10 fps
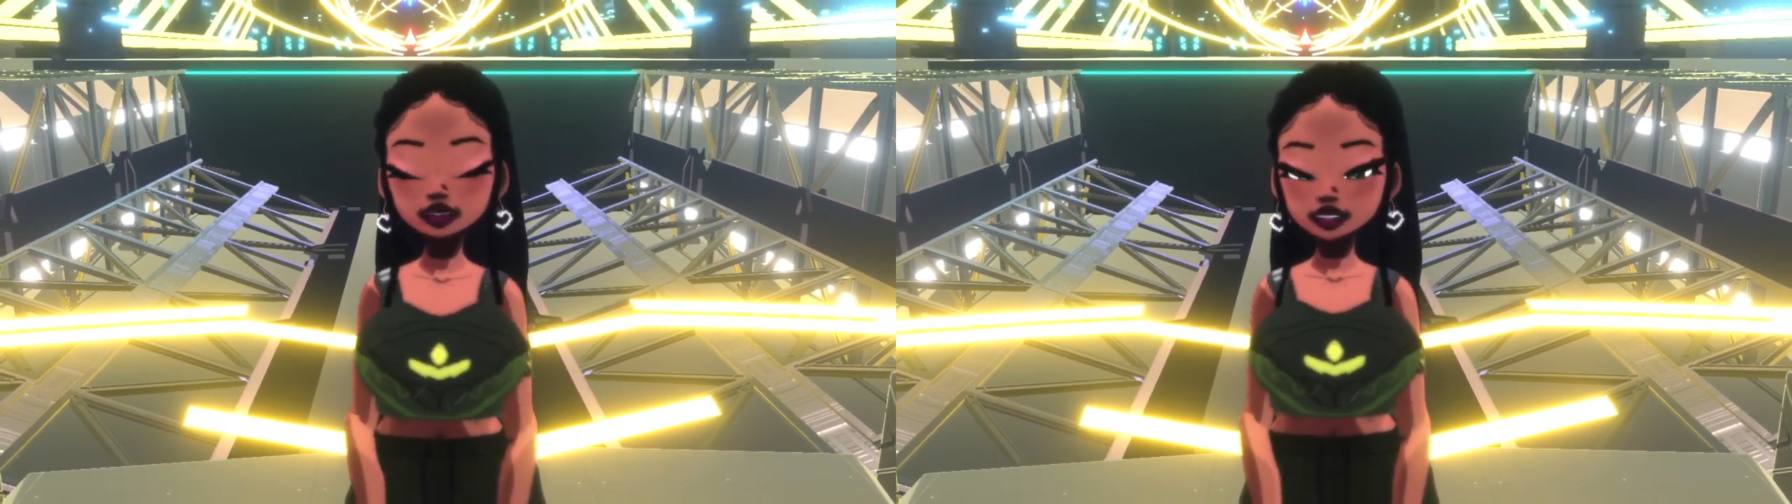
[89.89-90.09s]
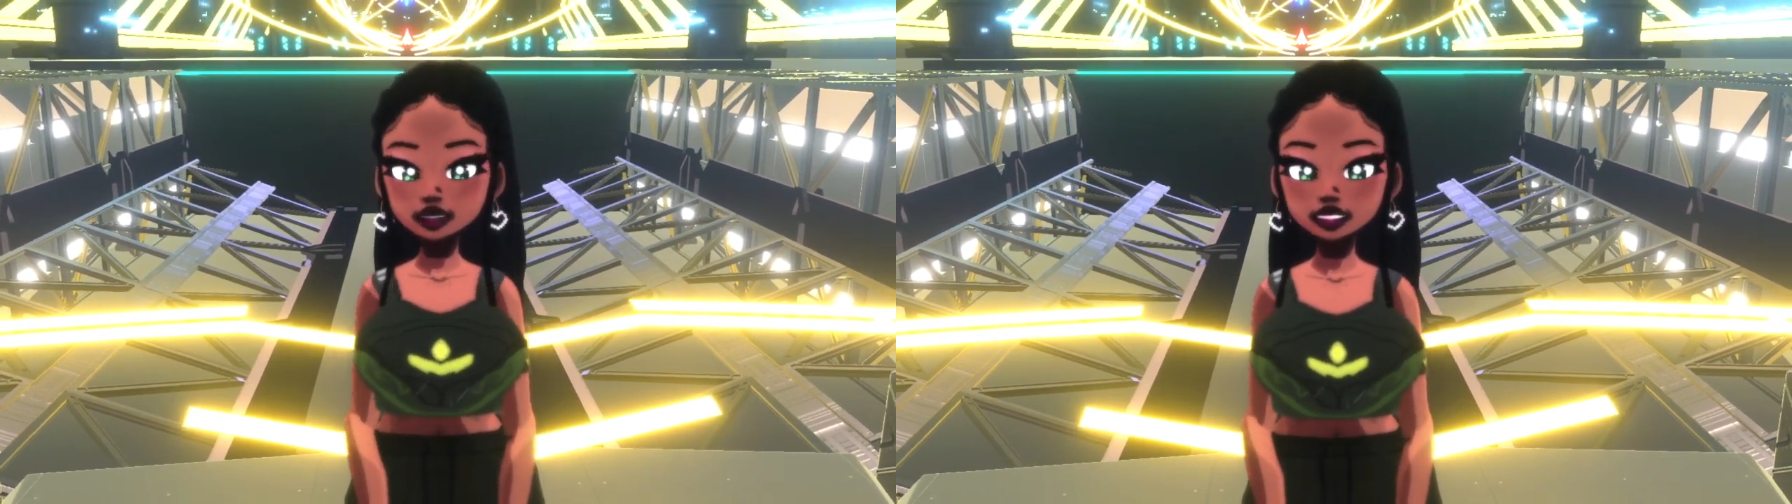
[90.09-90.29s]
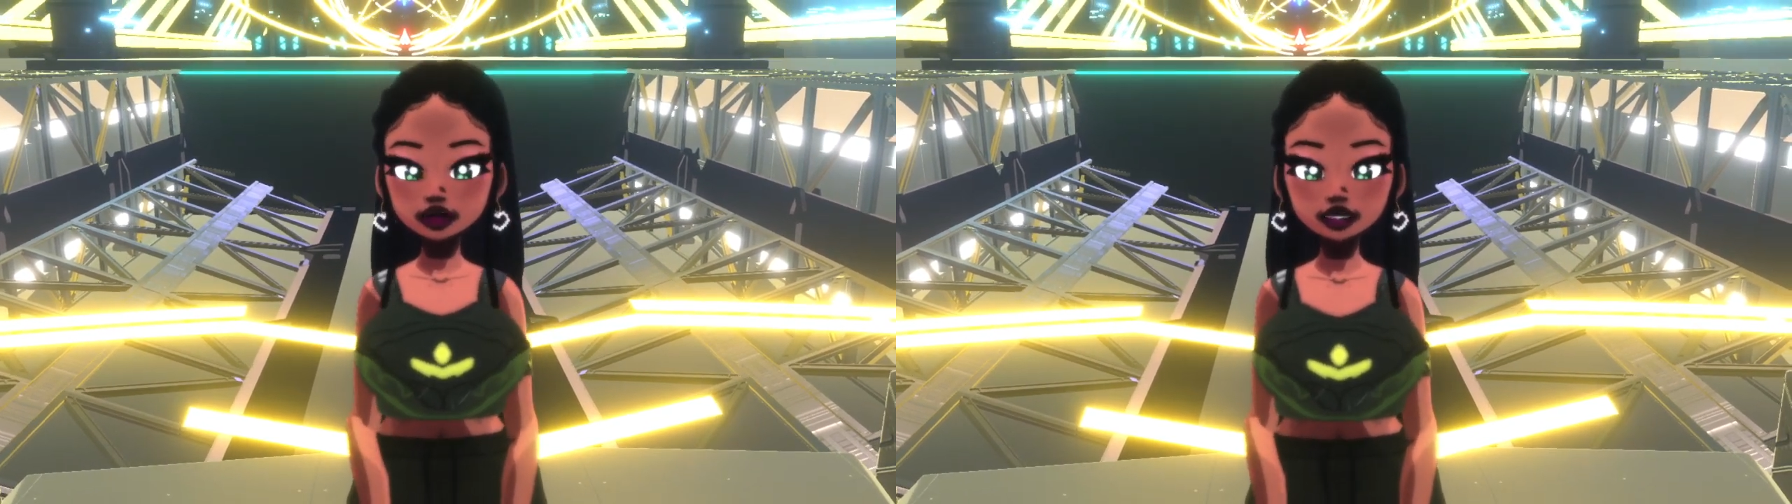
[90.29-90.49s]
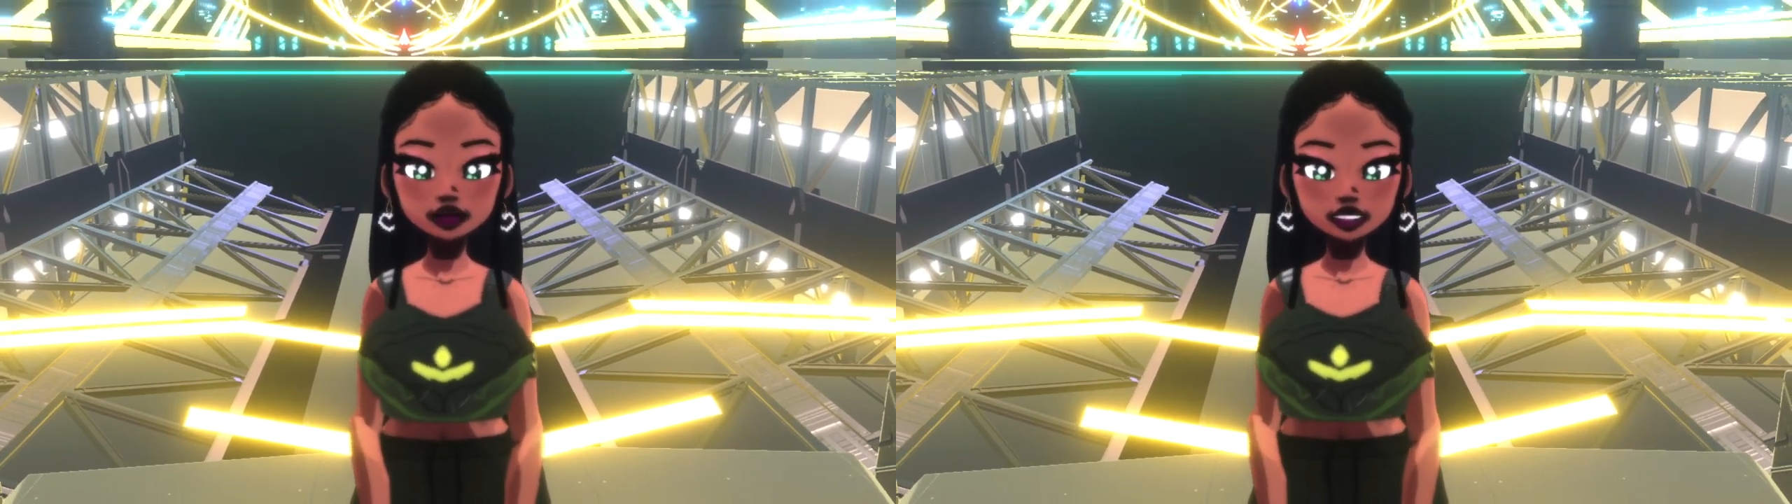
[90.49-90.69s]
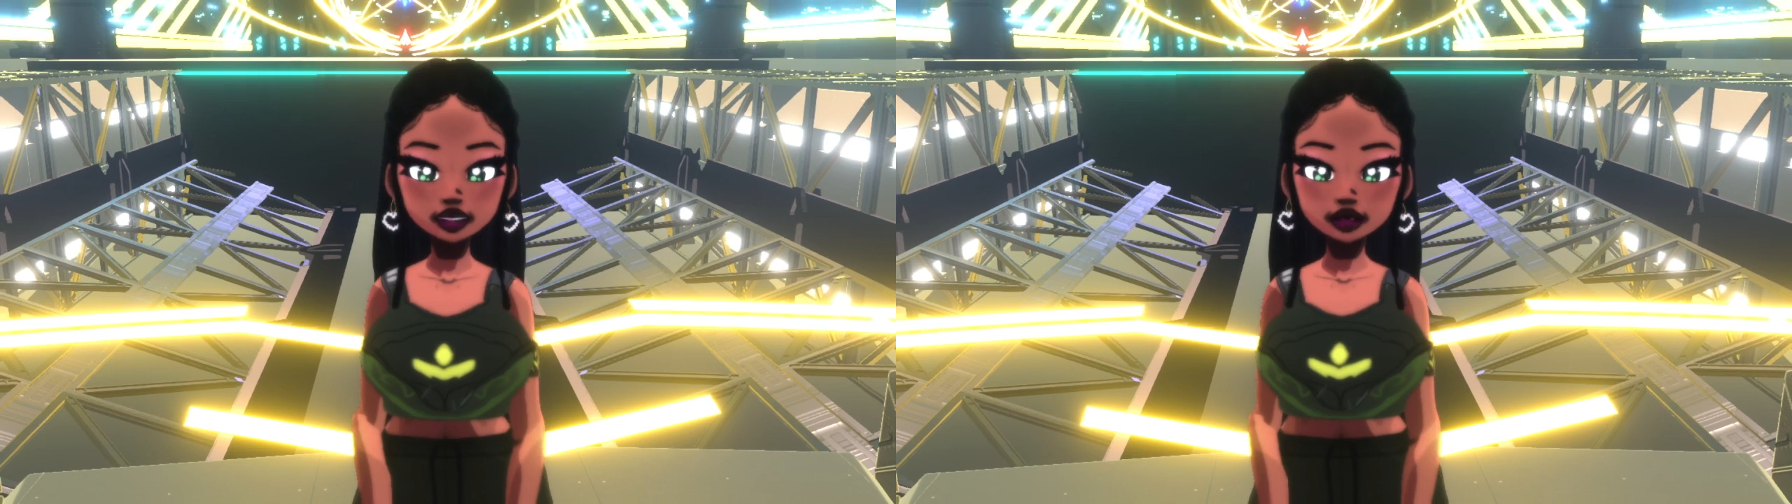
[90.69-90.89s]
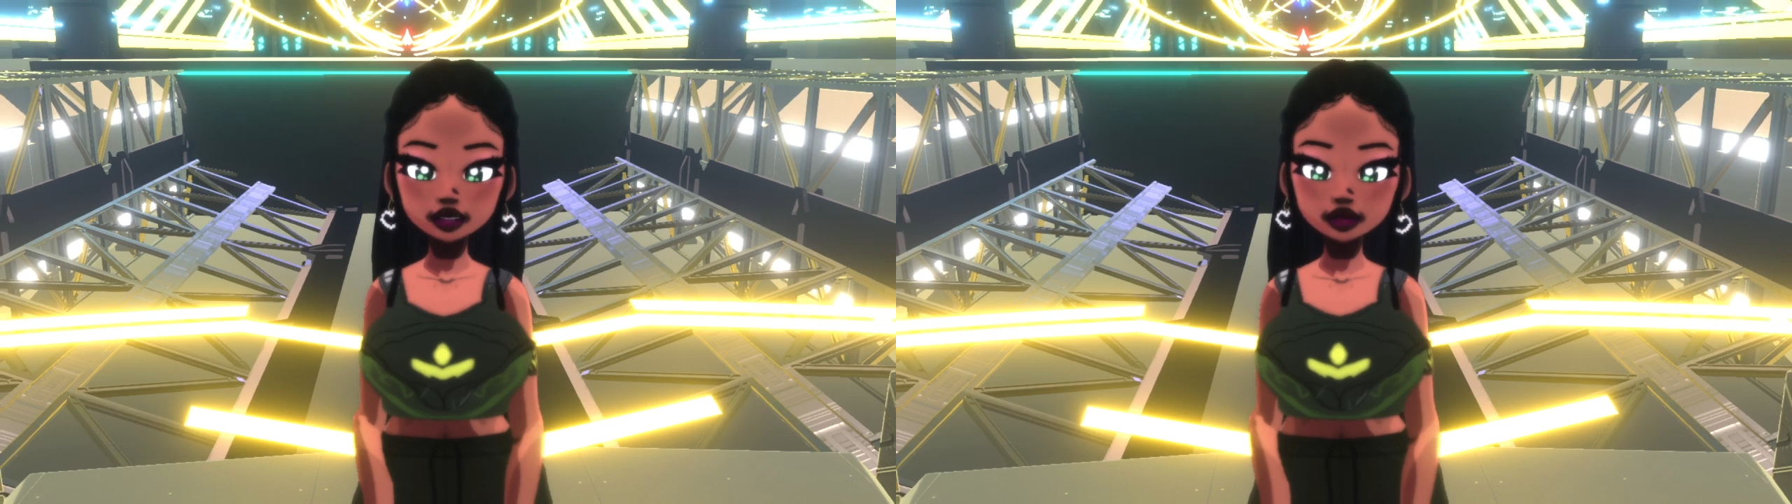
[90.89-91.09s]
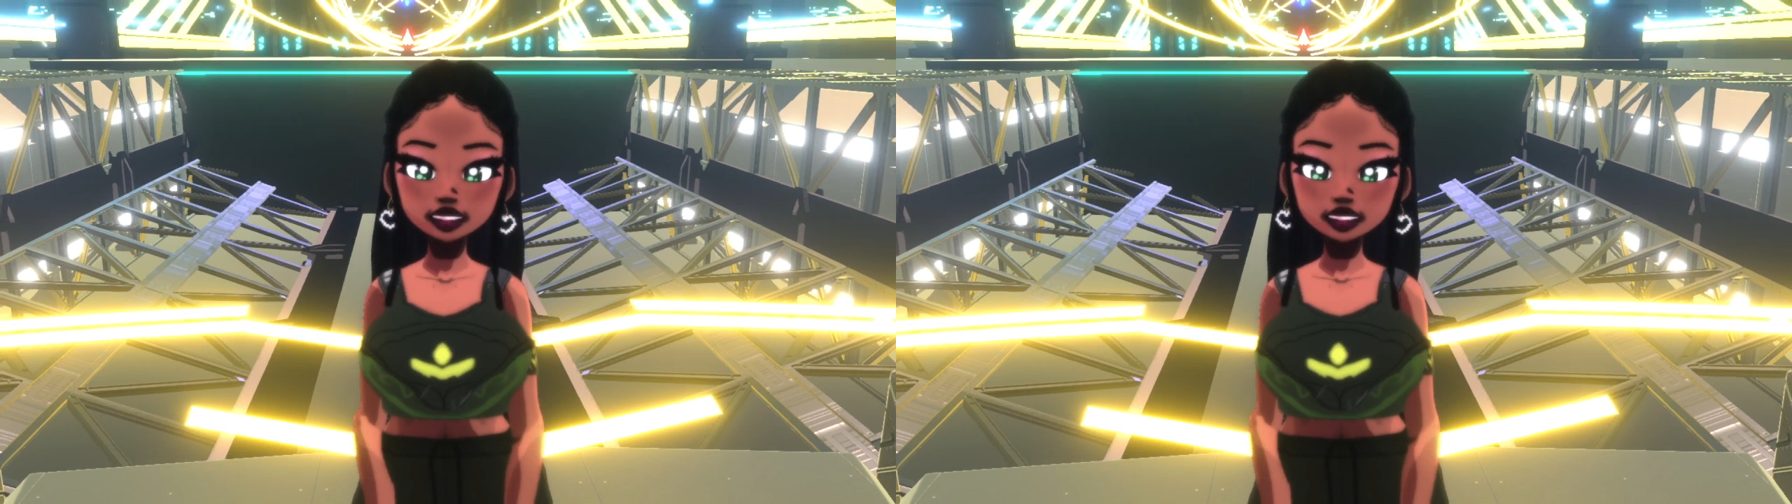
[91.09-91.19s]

your back as always.